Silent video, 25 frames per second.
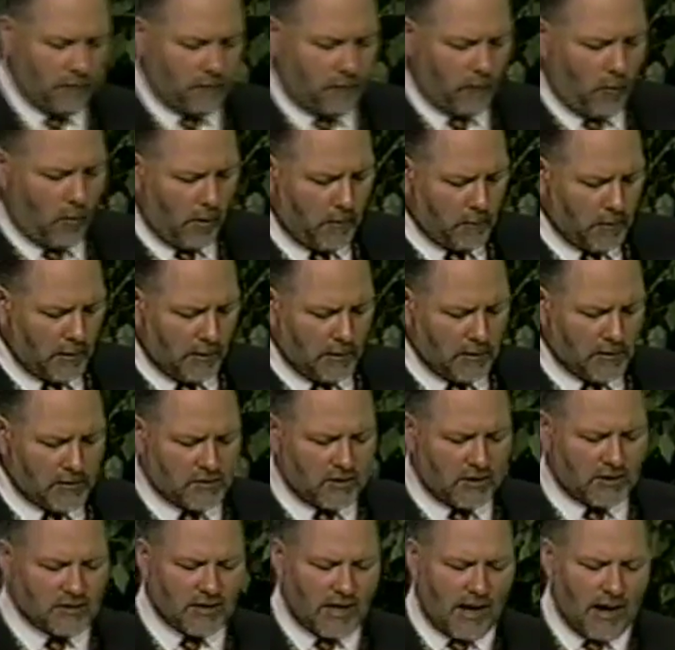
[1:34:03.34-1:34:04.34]

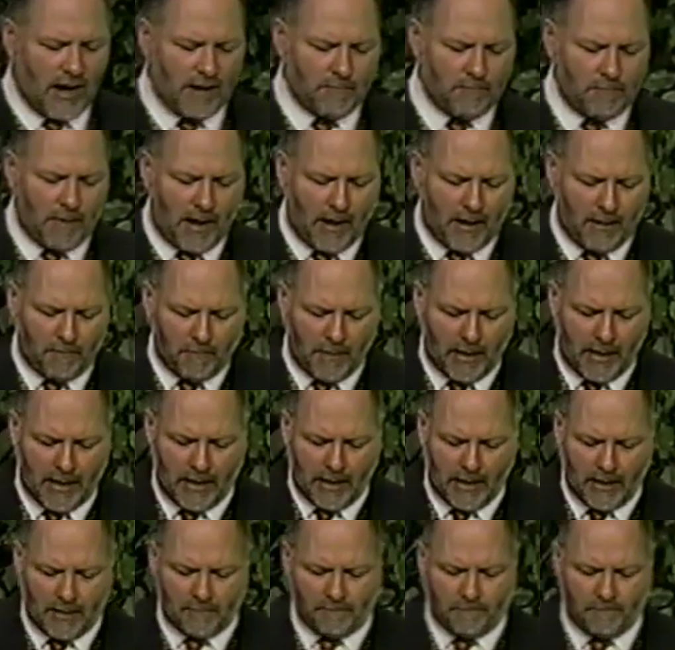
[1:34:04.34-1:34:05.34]
formulas designed by a
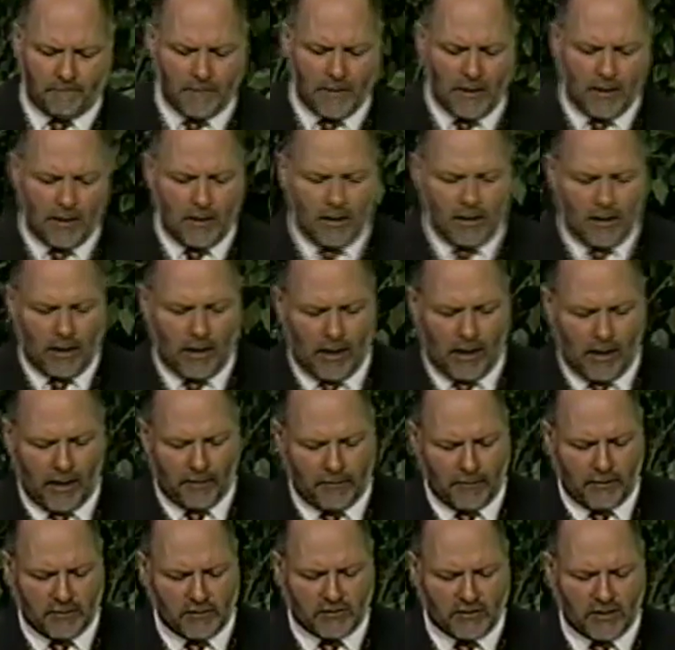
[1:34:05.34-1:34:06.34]
man
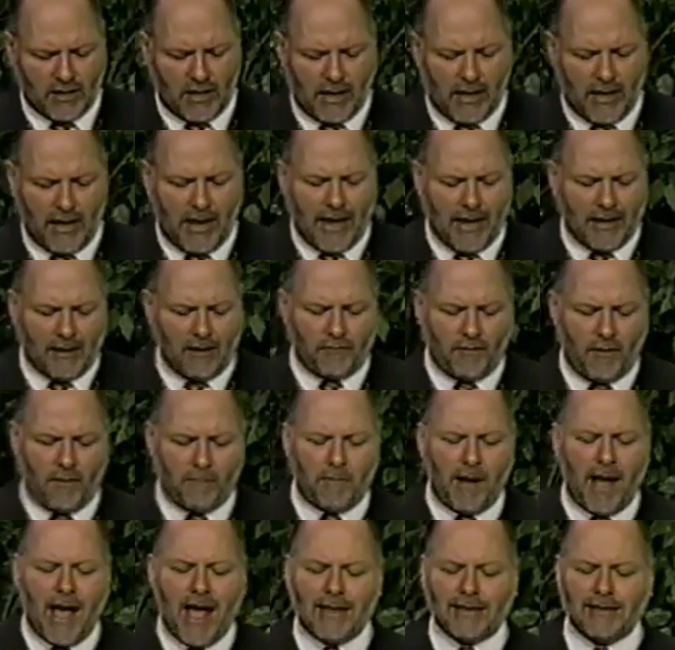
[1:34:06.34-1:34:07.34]
that's a head of
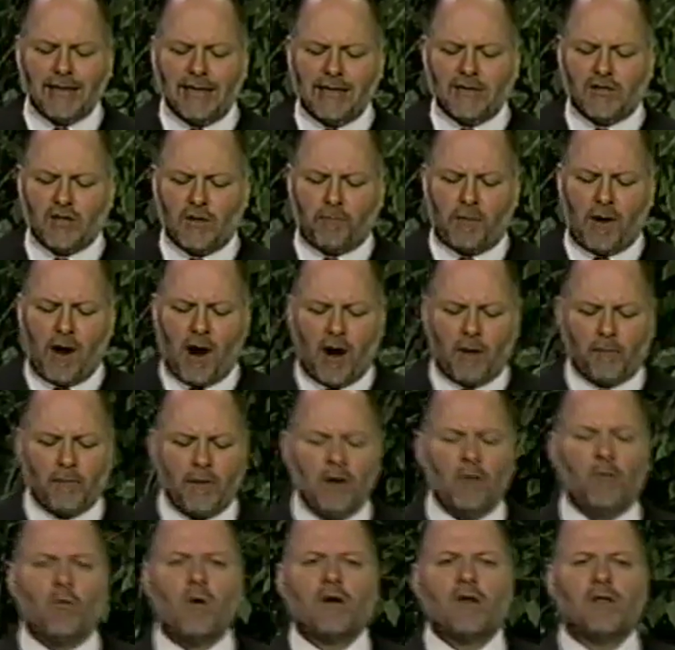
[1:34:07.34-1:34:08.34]
a botany
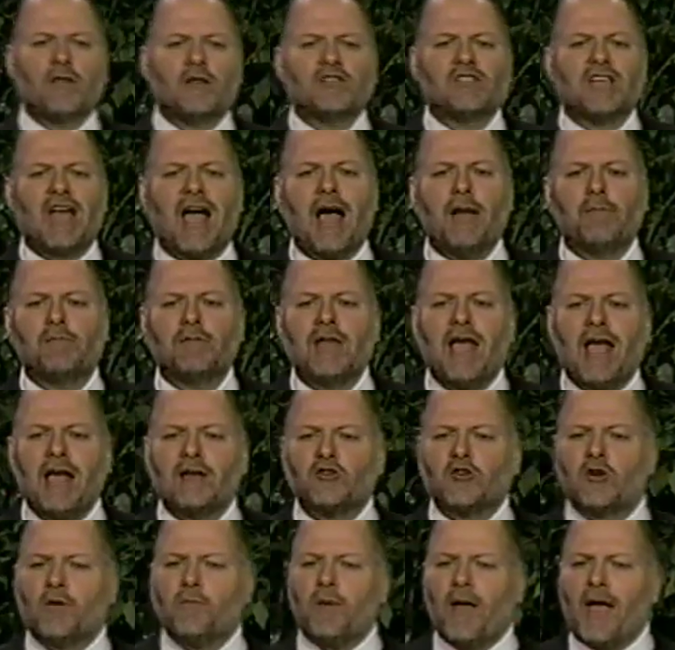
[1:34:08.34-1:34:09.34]
department at one of the top
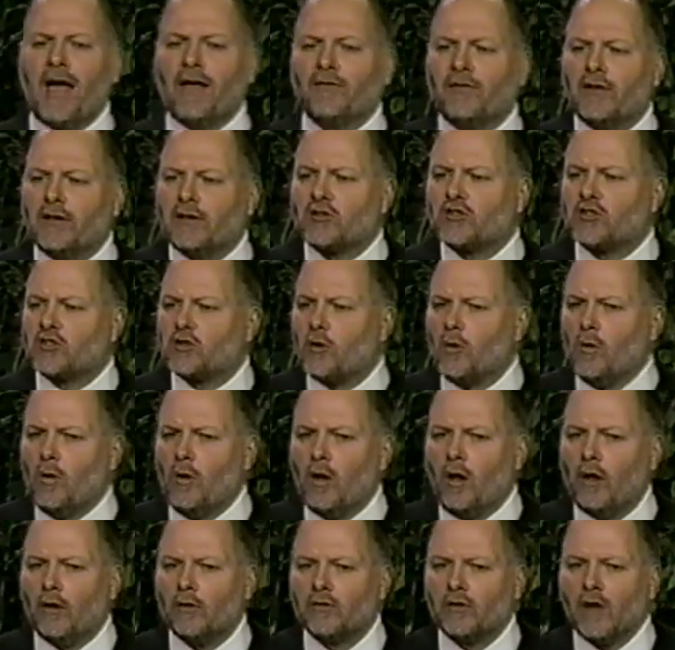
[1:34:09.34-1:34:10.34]
naturopathic
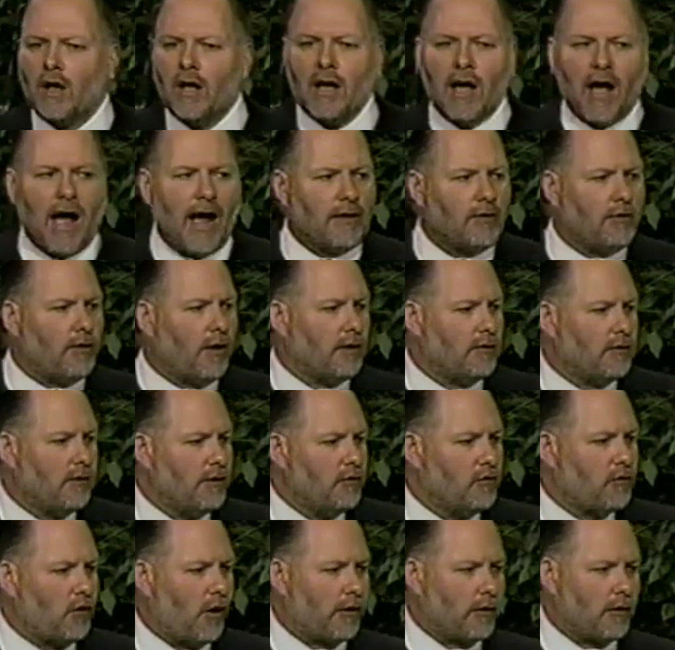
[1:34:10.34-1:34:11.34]
schools. I thought
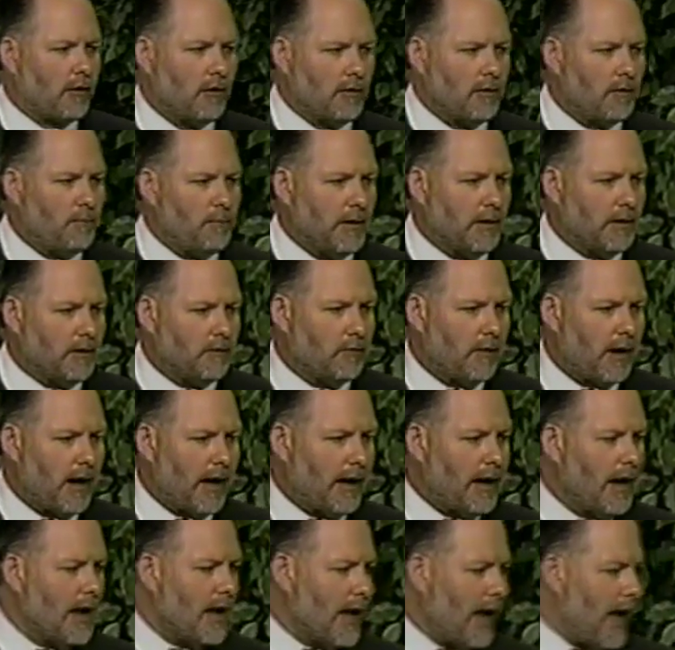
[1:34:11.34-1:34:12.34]
these are going to be
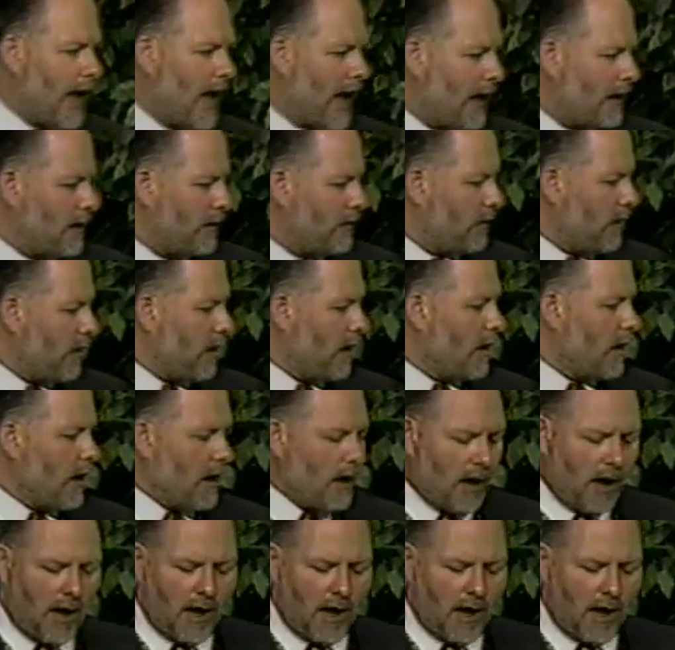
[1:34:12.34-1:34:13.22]
great. Head of the